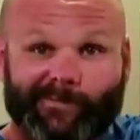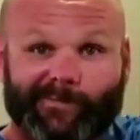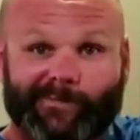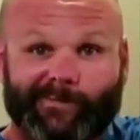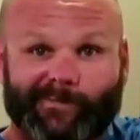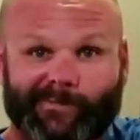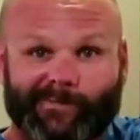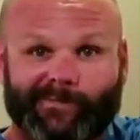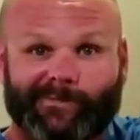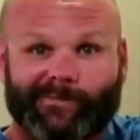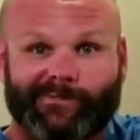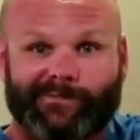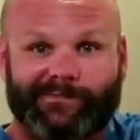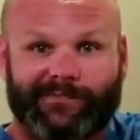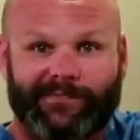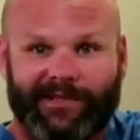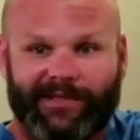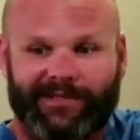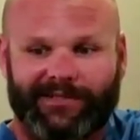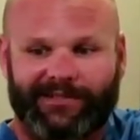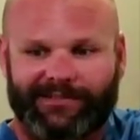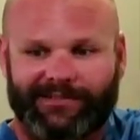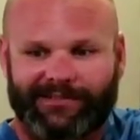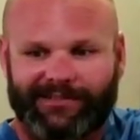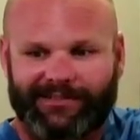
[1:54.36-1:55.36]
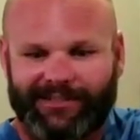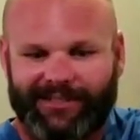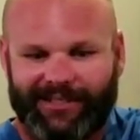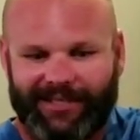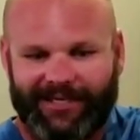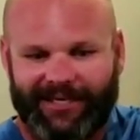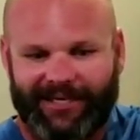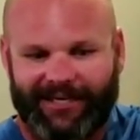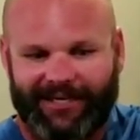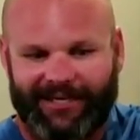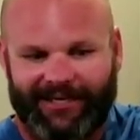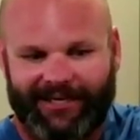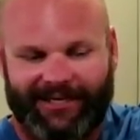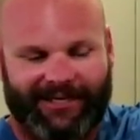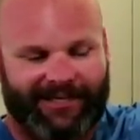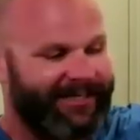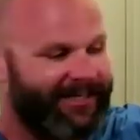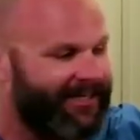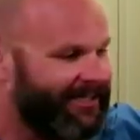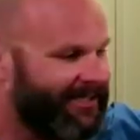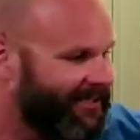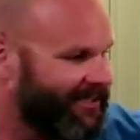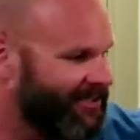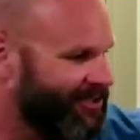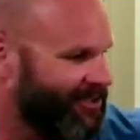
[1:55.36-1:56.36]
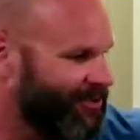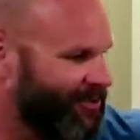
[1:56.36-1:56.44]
Valkyrie. Let's see how crazy this is about to get.